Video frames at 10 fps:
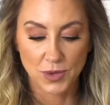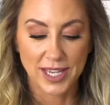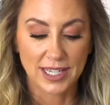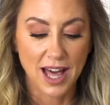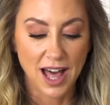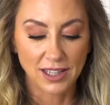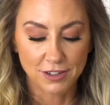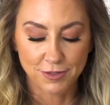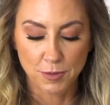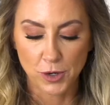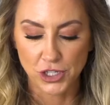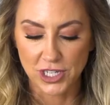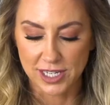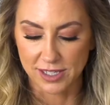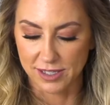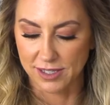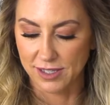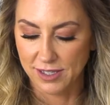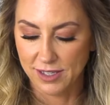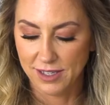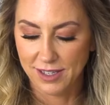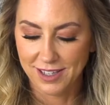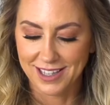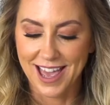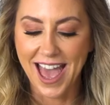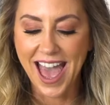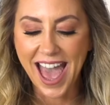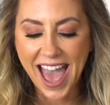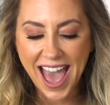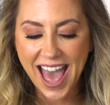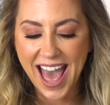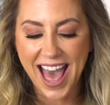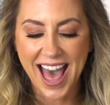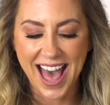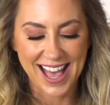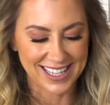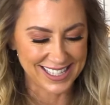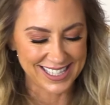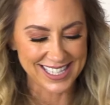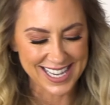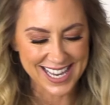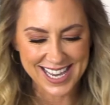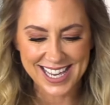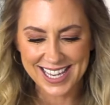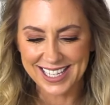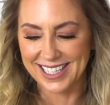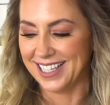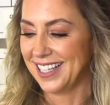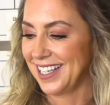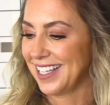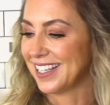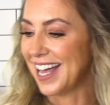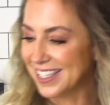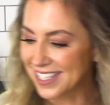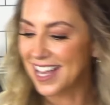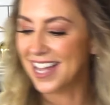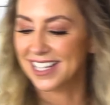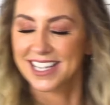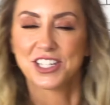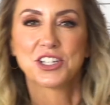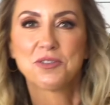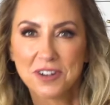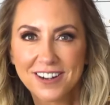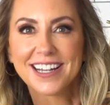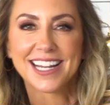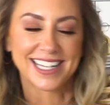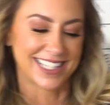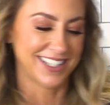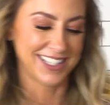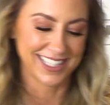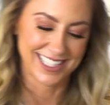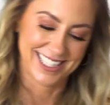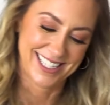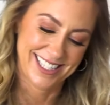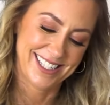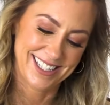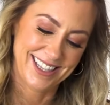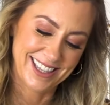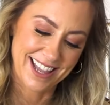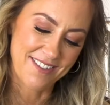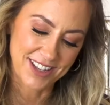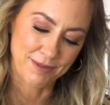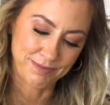I get a holler for more cheese? More cheese. Yeah, see? That's the kind of kitchen we're in. Love it.